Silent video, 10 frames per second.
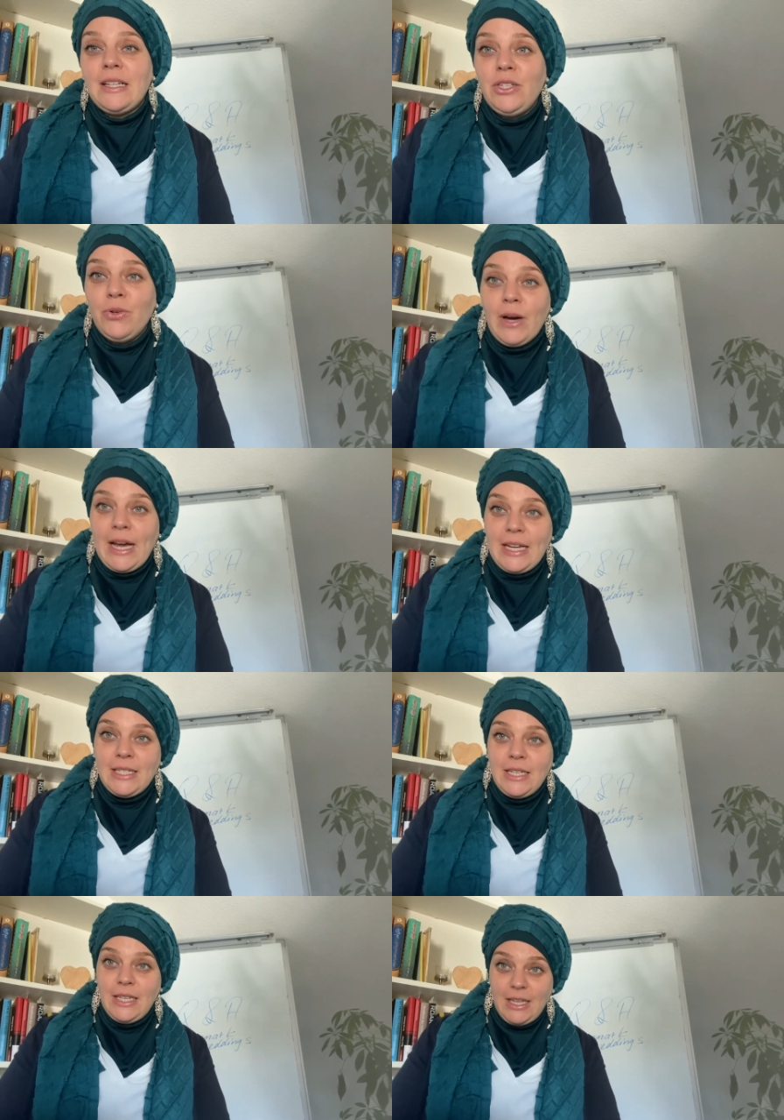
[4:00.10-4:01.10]
you are
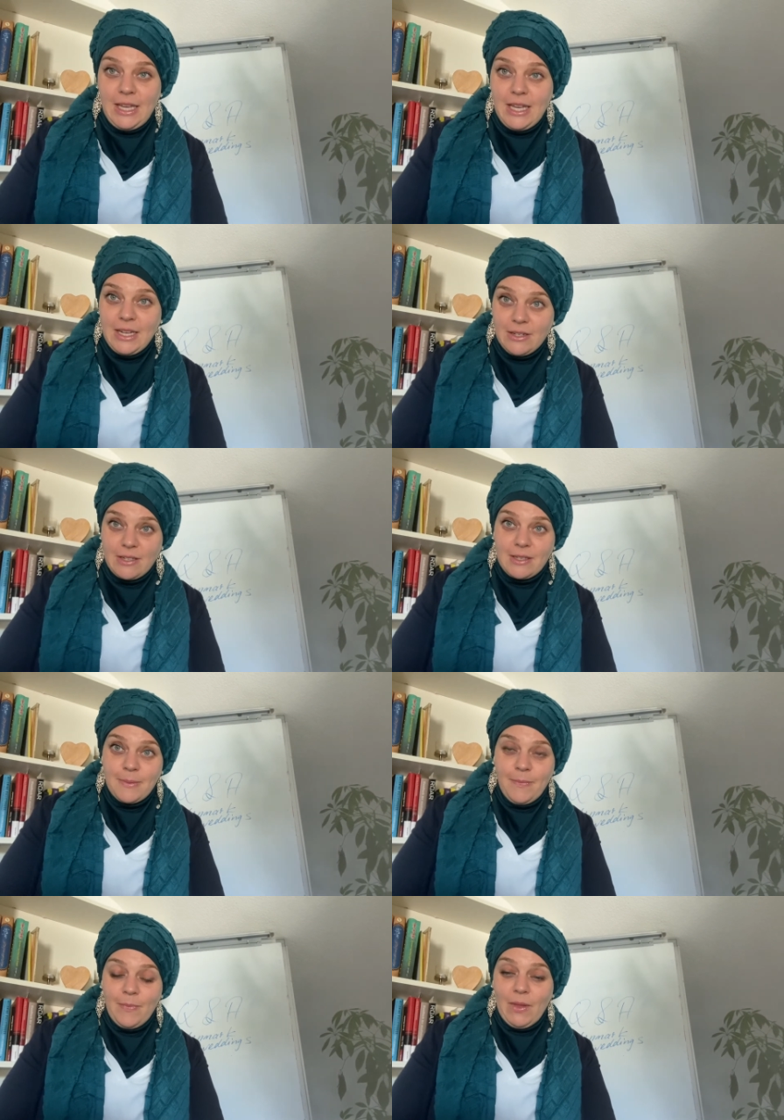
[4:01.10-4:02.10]
18 years,
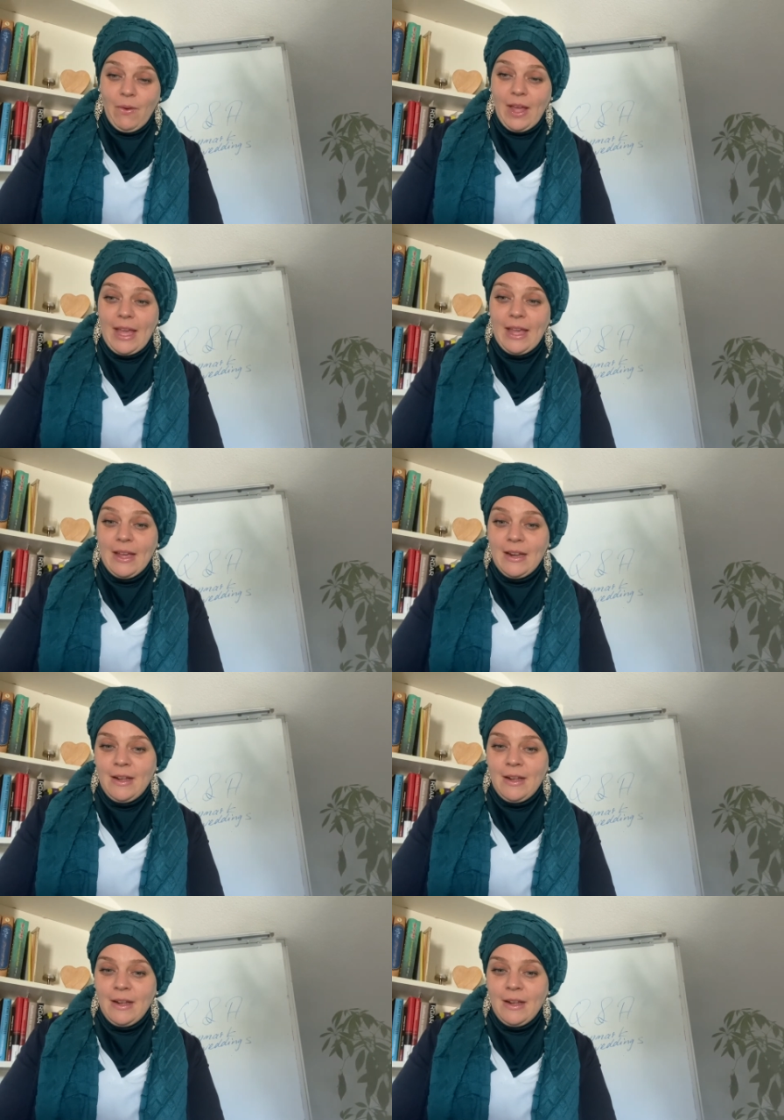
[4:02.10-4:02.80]
okay?